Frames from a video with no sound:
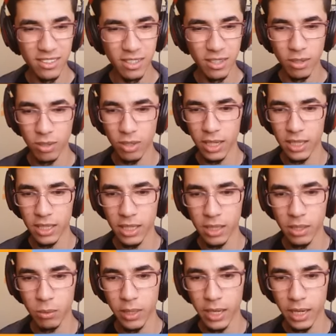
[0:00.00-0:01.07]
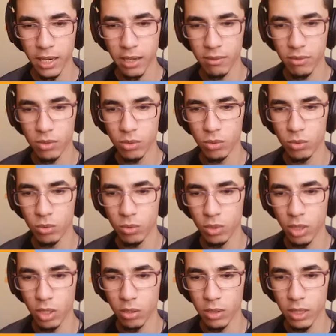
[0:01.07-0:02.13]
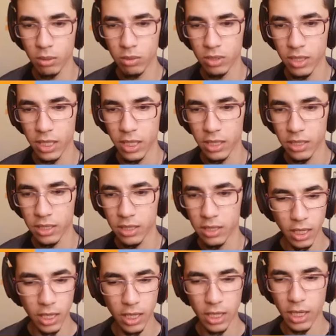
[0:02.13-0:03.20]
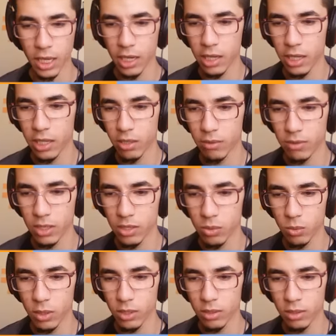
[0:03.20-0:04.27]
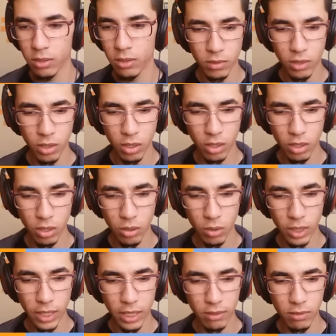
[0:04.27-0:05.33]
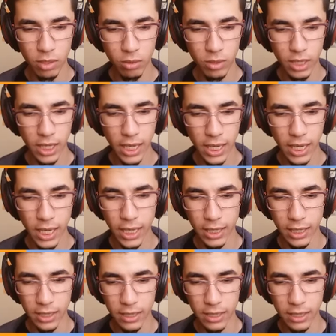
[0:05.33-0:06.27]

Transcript: so I think we have to go downstairs and get rid of this one. No, I have no D N A.